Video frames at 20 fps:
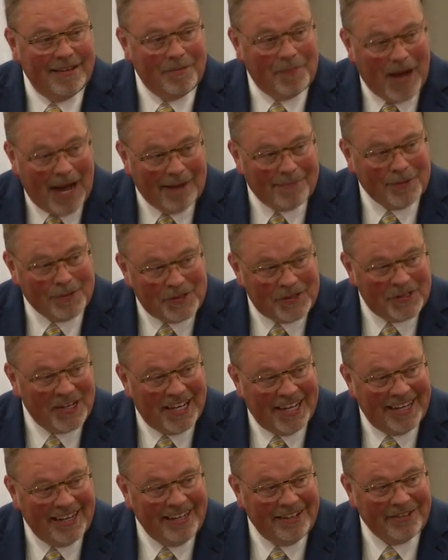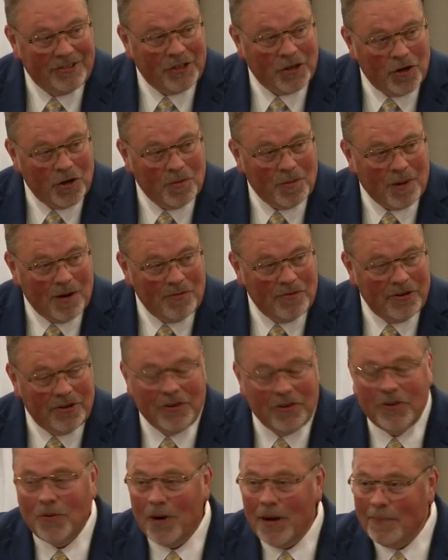The Bible said he'll turn them over
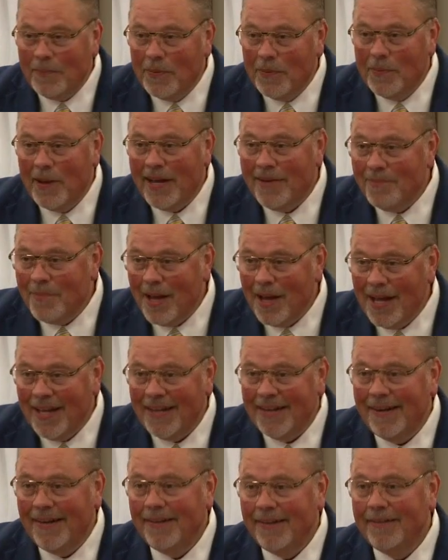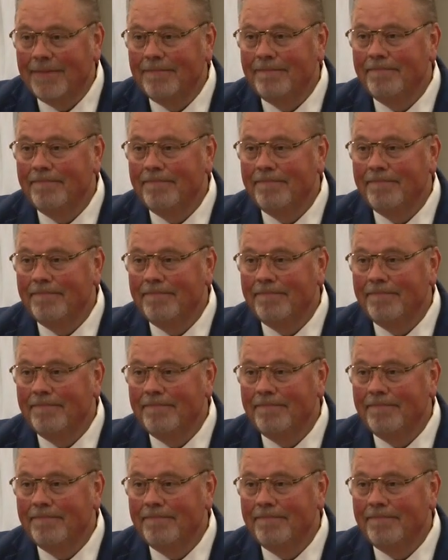to a reprobate mind.